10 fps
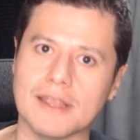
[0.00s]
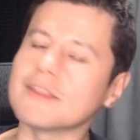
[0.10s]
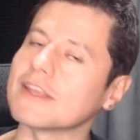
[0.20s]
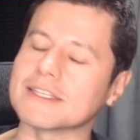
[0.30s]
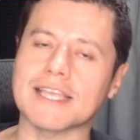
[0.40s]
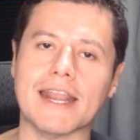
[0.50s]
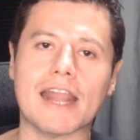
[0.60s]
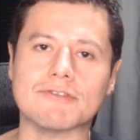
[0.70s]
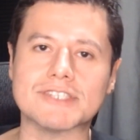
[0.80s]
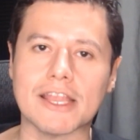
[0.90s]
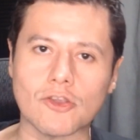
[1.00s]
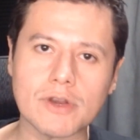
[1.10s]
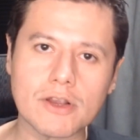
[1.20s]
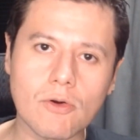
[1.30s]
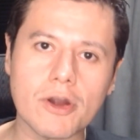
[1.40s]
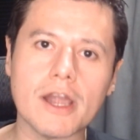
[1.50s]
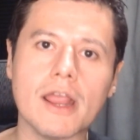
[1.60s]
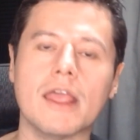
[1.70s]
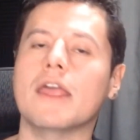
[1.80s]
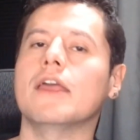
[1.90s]
The 10 of 10 unicorn,
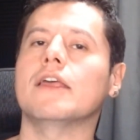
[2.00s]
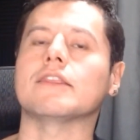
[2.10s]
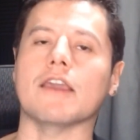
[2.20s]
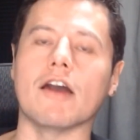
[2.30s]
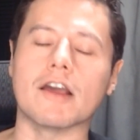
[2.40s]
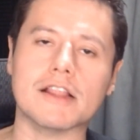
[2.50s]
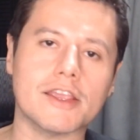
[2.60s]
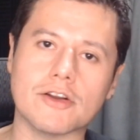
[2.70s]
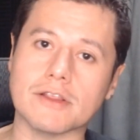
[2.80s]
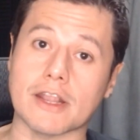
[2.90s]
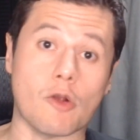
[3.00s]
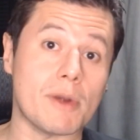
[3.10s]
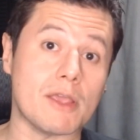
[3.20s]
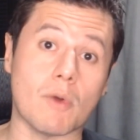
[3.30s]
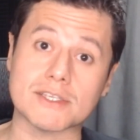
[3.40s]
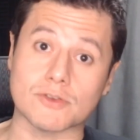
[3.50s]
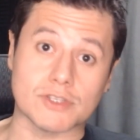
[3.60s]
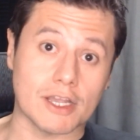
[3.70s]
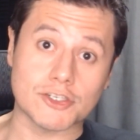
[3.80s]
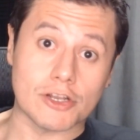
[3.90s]
the ugly girl that nobody wants to
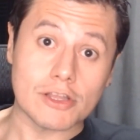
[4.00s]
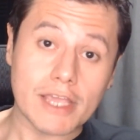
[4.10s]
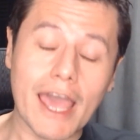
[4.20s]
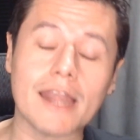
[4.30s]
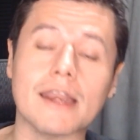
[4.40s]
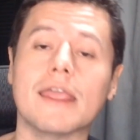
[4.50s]
touch or look at,